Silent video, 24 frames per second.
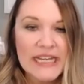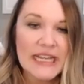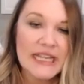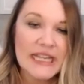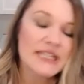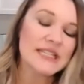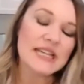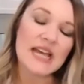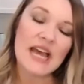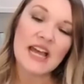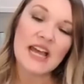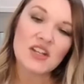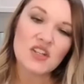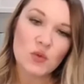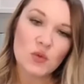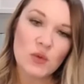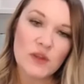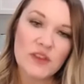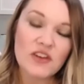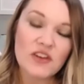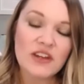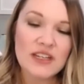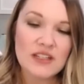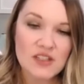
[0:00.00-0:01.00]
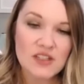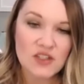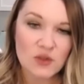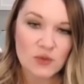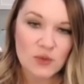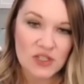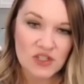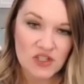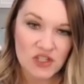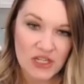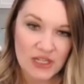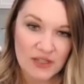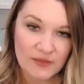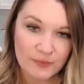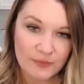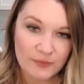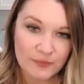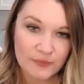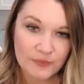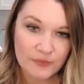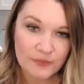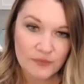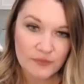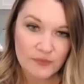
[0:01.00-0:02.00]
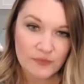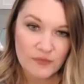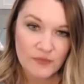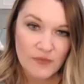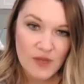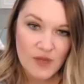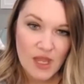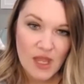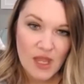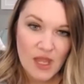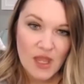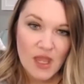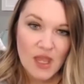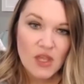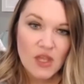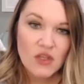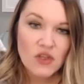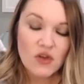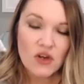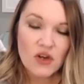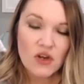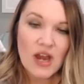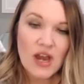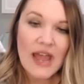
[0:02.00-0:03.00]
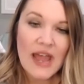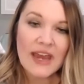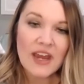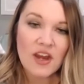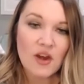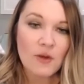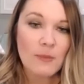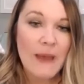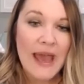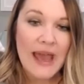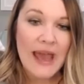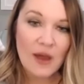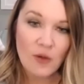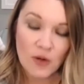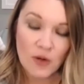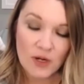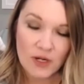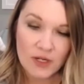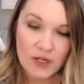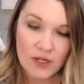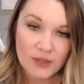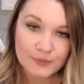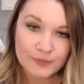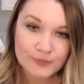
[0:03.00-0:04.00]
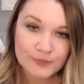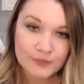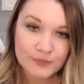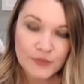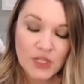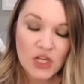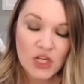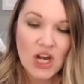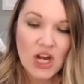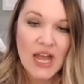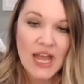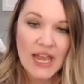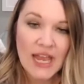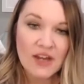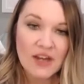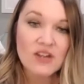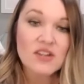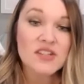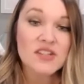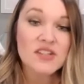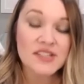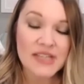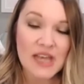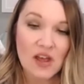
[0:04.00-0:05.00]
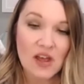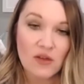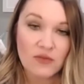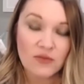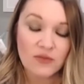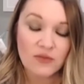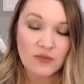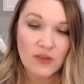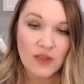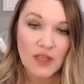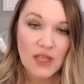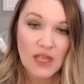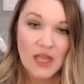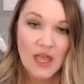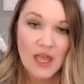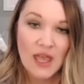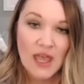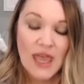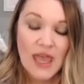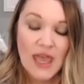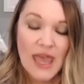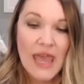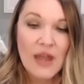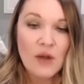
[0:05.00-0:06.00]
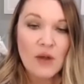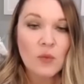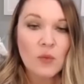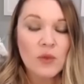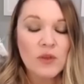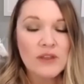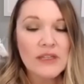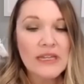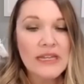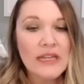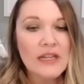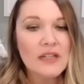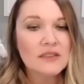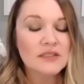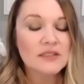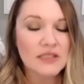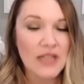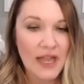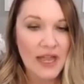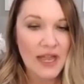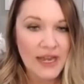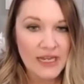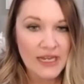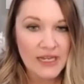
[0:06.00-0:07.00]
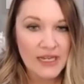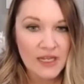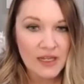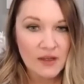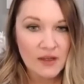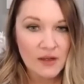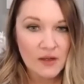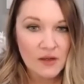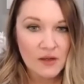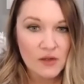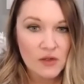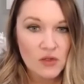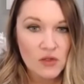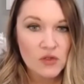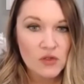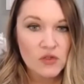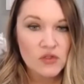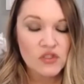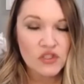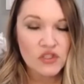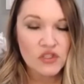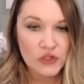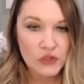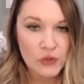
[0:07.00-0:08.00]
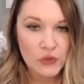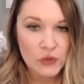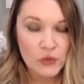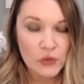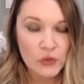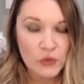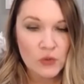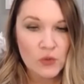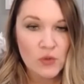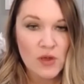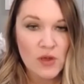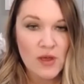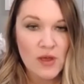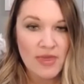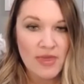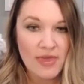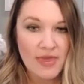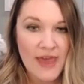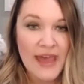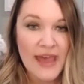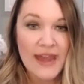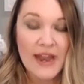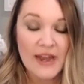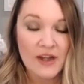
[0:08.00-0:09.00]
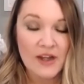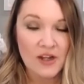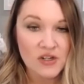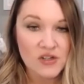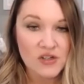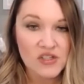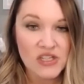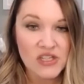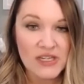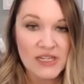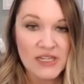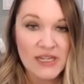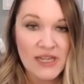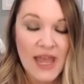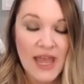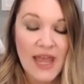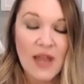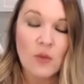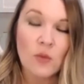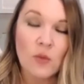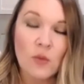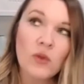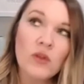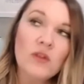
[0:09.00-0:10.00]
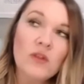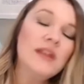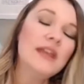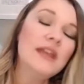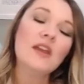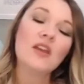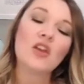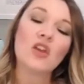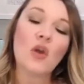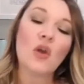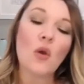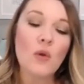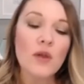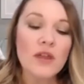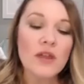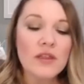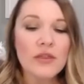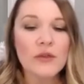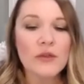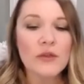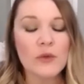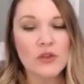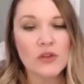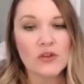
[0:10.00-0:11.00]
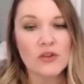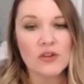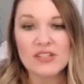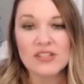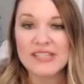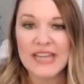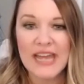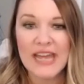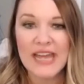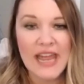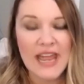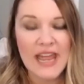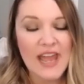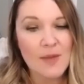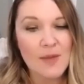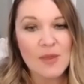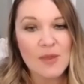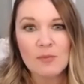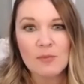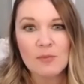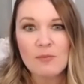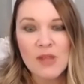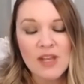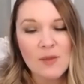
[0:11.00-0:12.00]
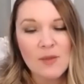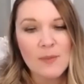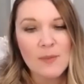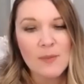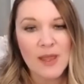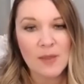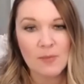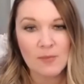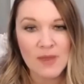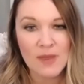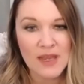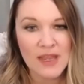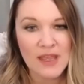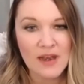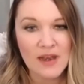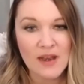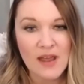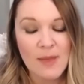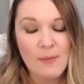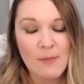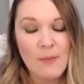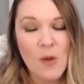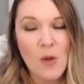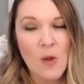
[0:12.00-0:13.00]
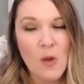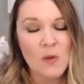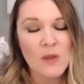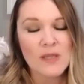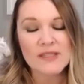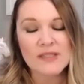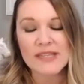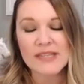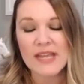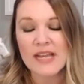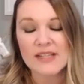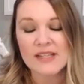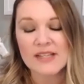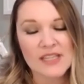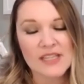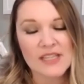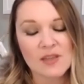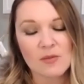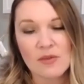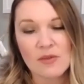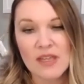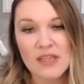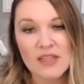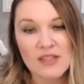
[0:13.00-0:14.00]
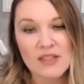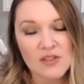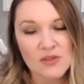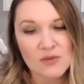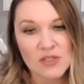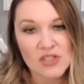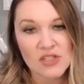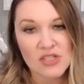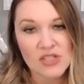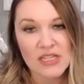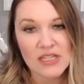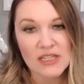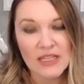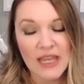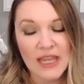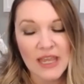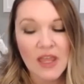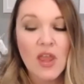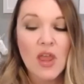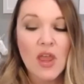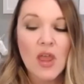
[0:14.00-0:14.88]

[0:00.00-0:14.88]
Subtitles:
in touch with your intuition, your higher power, your higher self, and really aligning to that energy and really going through your day. I mean, minute by minute, I'm always asking my intuition, like,